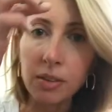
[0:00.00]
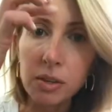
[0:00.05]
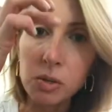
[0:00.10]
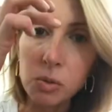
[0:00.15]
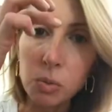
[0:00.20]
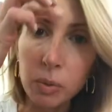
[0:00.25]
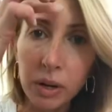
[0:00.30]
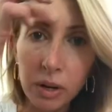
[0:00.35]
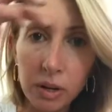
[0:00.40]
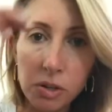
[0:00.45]
like
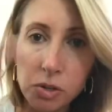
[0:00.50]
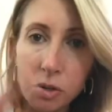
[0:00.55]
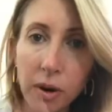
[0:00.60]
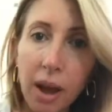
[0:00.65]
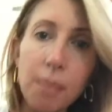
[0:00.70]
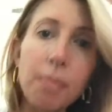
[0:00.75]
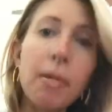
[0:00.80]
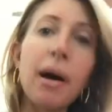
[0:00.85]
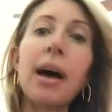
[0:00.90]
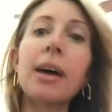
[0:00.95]
this weird
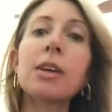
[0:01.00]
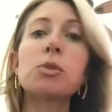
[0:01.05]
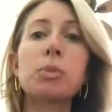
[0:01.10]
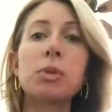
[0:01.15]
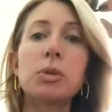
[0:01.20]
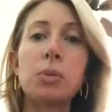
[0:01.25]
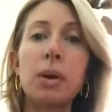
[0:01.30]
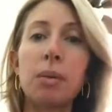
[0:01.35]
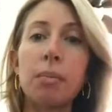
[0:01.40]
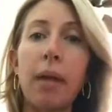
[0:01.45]
dry patch
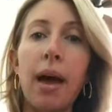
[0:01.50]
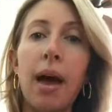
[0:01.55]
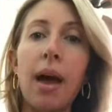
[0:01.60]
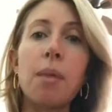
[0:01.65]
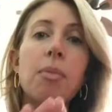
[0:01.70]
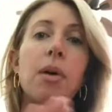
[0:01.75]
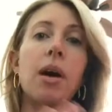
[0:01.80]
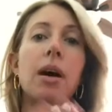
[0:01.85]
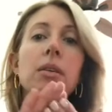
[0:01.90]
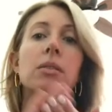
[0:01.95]
between my
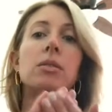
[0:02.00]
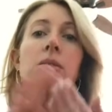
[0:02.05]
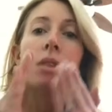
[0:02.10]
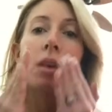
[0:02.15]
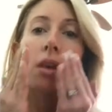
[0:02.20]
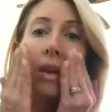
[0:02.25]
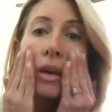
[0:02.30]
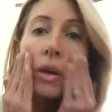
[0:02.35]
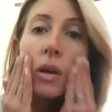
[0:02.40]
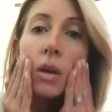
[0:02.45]

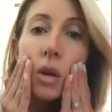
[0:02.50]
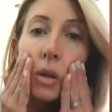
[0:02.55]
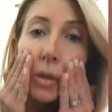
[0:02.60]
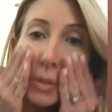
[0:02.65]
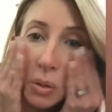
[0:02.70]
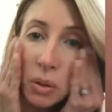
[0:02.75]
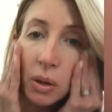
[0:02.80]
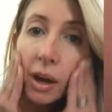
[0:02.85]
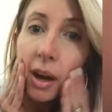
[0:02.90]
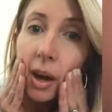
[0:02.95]
eyebrows.
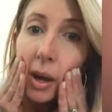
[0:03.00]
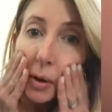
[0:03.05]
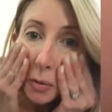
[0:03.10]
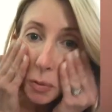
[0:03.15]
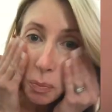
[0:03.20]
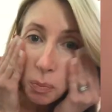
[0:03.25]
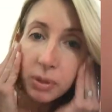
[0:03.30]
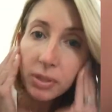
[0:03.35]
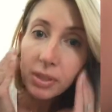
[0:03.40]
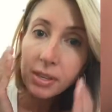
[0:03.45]
So yeah, I
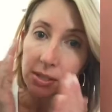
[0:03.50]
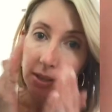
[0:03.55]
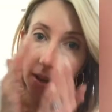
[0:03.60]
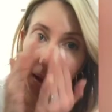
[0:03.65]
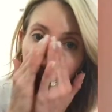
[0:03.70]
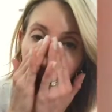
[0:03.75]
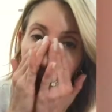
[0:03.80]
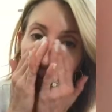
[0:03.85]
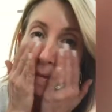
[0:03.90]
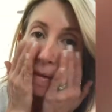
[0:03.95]
just put this
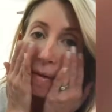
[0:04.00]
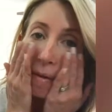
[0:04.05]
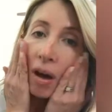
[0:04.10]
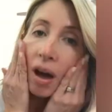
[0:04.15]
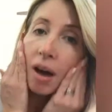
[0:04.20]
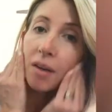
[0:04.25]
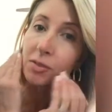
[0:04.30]
on